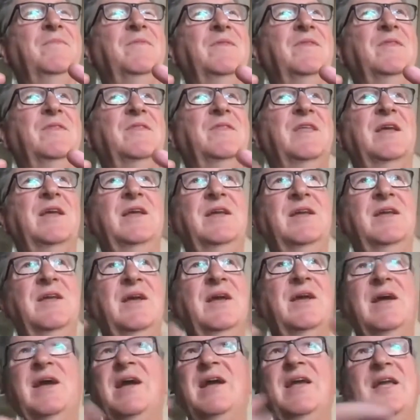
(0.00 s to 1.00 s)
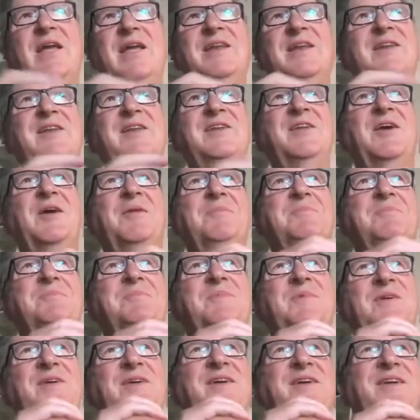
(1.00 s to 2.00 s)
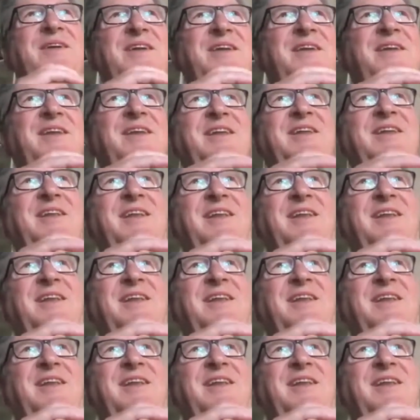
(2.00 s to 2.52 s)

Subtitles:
thing I ended up in a